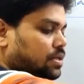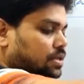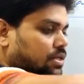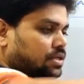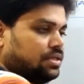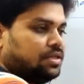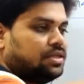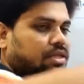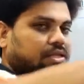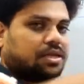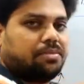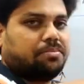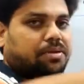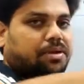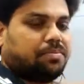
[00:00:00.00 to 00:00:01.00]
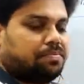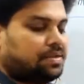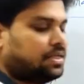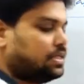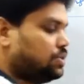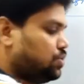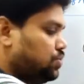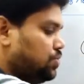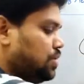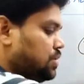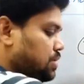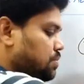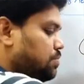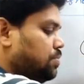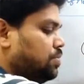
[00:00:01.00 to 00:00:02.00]
See, the thumb represents towards
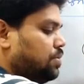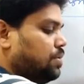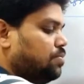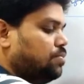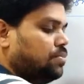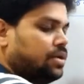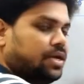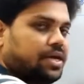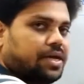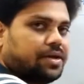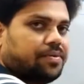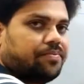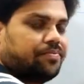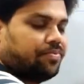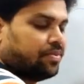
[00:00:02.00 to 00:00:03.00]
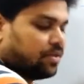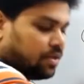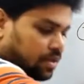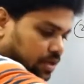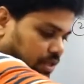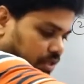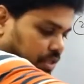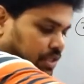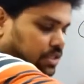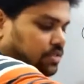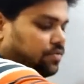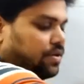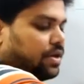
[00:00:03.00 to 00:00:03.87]
the board here, in this way.